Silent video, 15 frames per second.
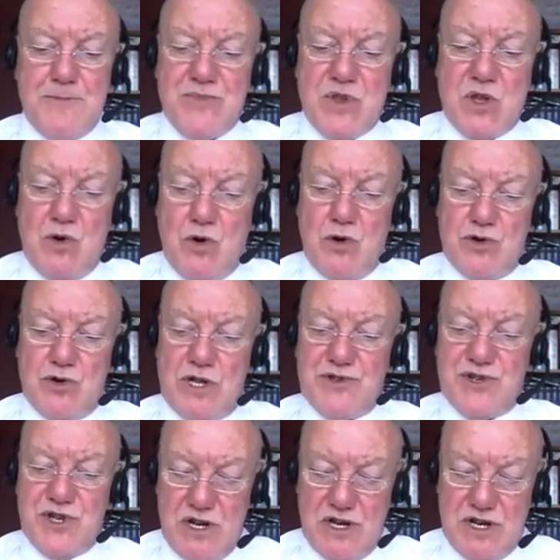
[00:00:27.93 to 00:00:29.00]
or
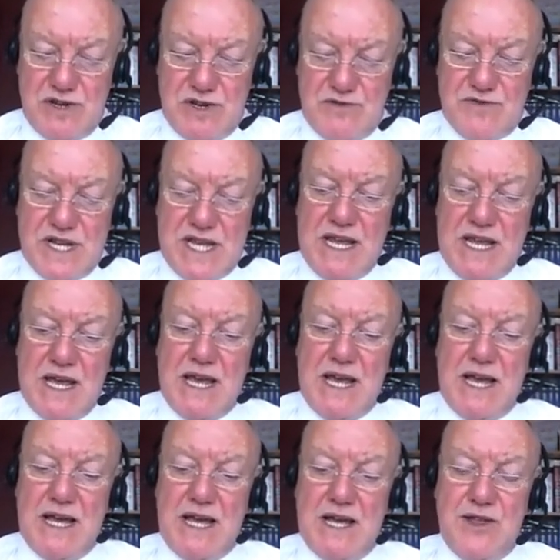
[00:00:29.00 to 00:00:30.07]
alternatively,
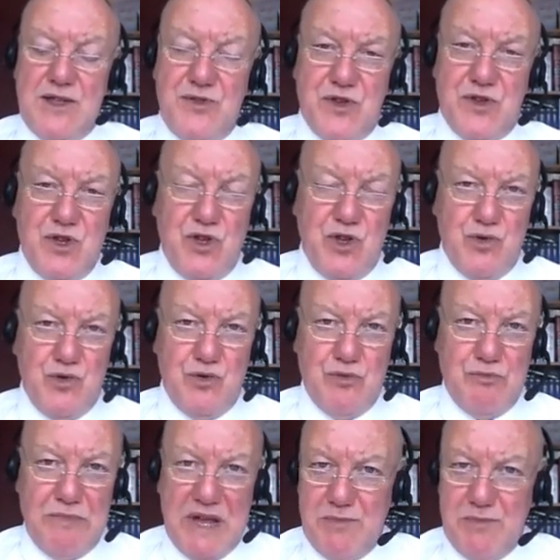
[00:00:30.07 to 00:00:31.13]
that you
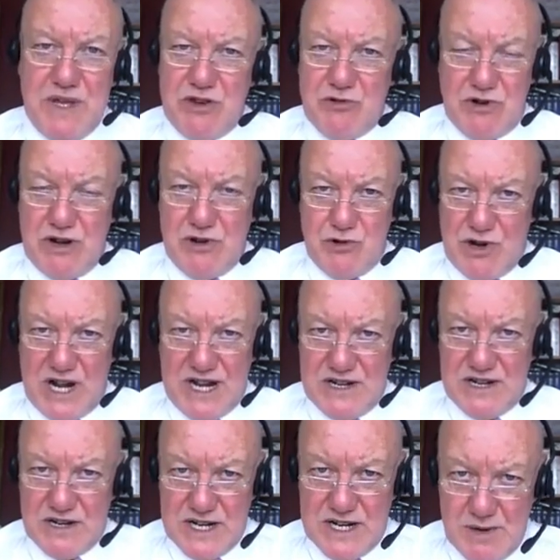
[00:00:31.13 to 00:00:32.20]
may be granted
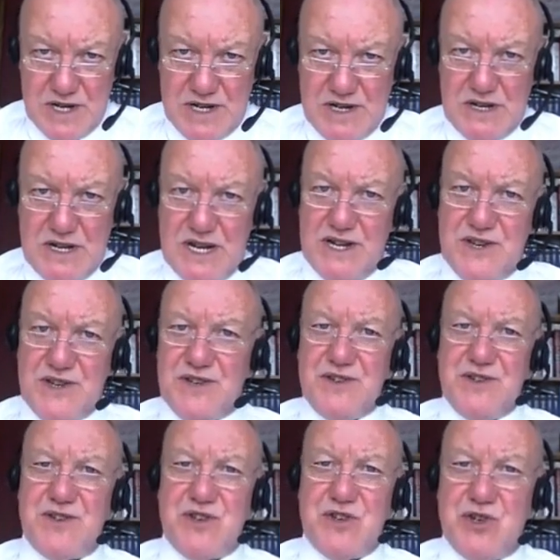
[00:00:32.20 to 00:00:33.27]
a limited
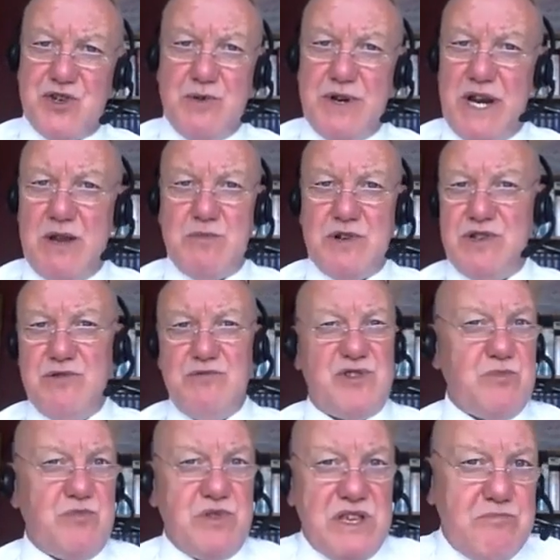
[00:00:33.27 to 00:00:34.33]
license to enable you to
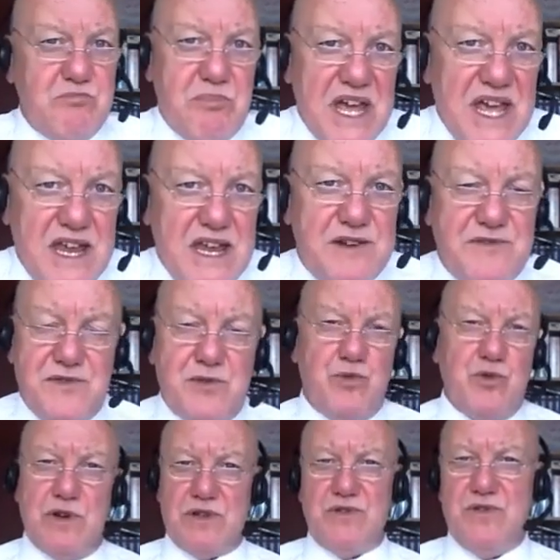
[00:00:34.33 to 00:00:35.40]
be paid for
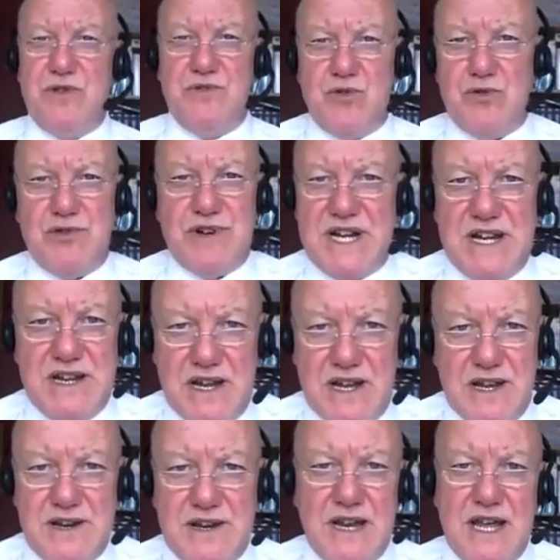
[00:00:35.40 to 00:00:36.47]
work that you've already
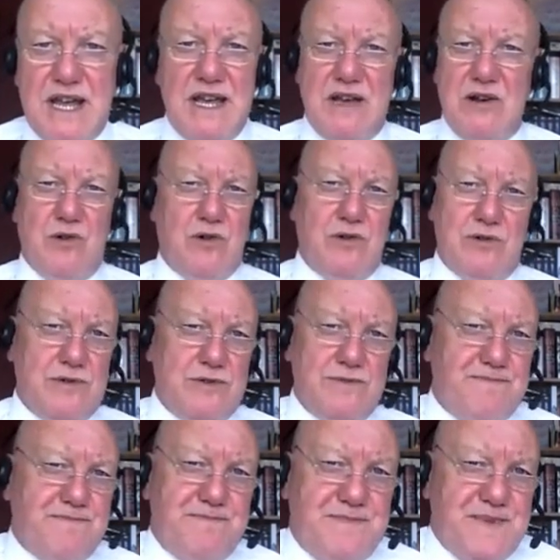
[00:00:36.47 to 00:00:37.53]
done or
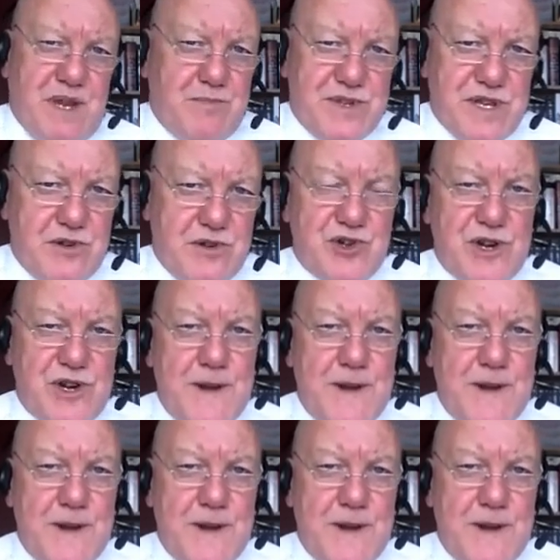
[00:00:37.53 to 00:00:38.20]
some such.